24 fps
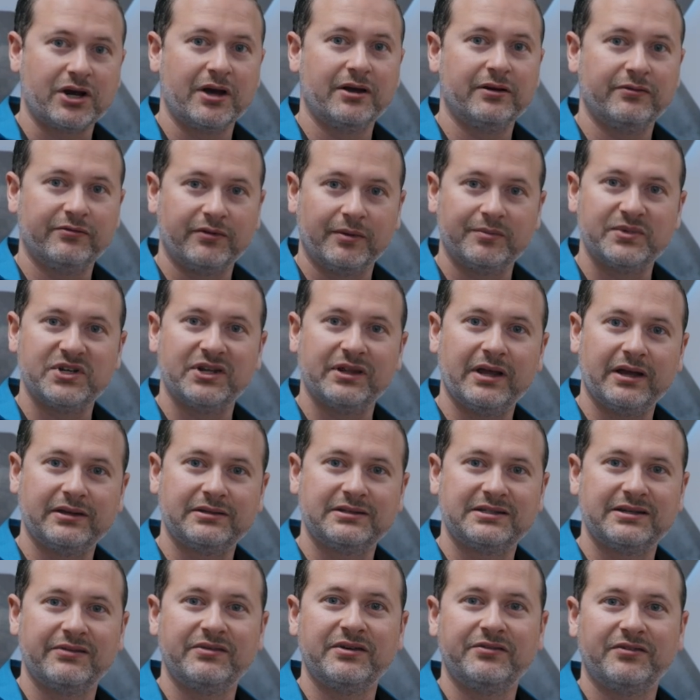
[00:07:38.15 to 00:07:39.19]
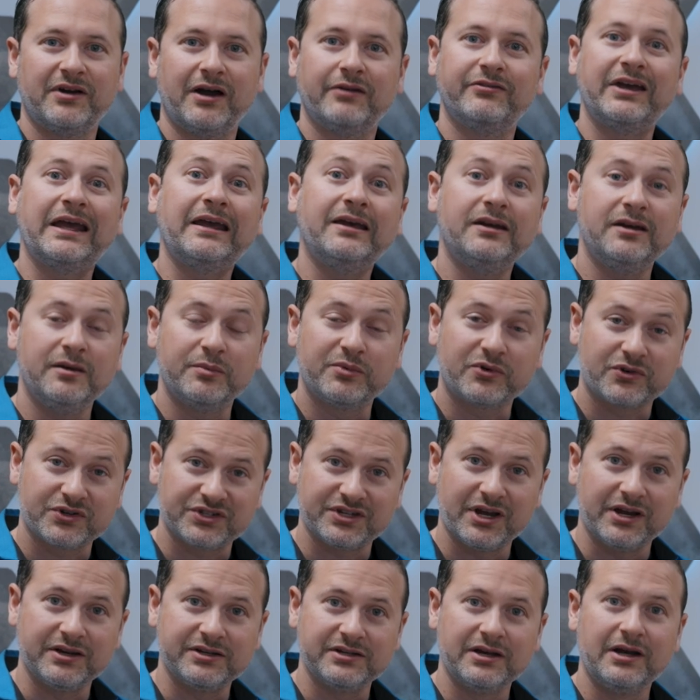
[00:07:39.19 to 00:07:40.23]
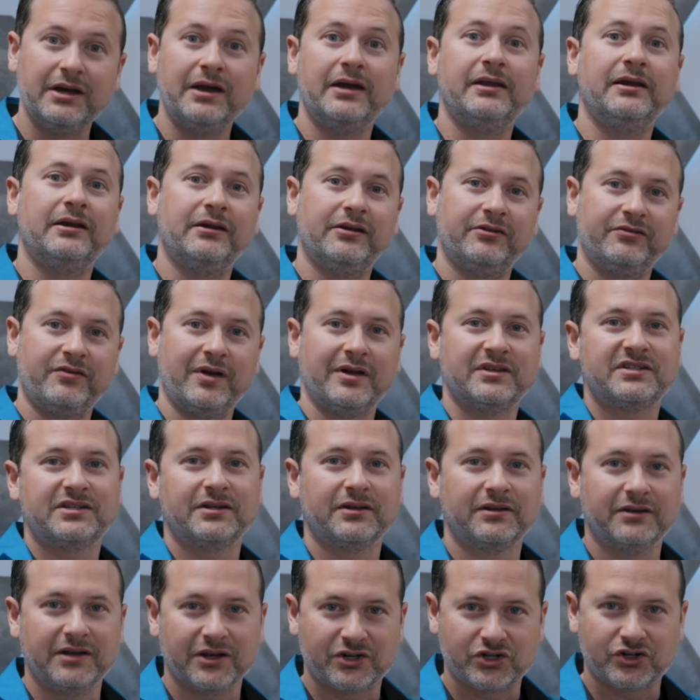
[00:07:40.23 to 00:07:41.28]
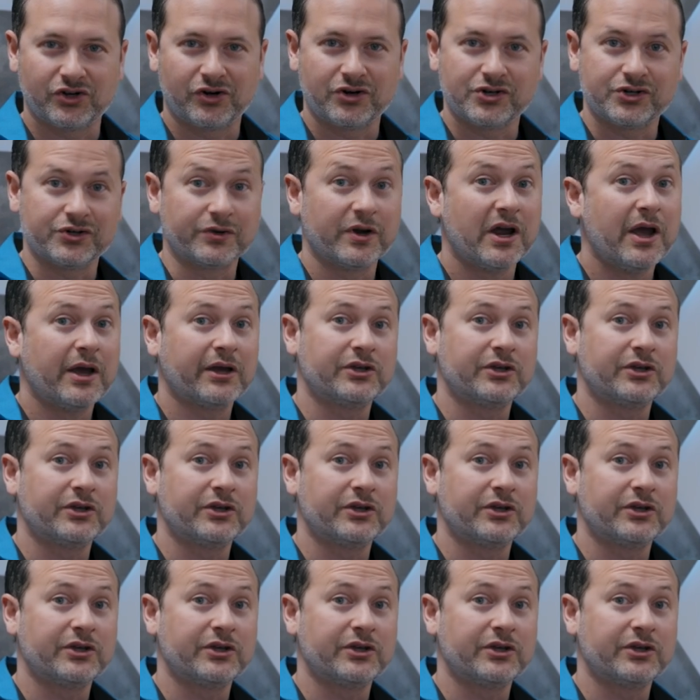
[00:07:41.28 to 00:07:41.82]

kind of up to that 75-80% and then advance to the next charger,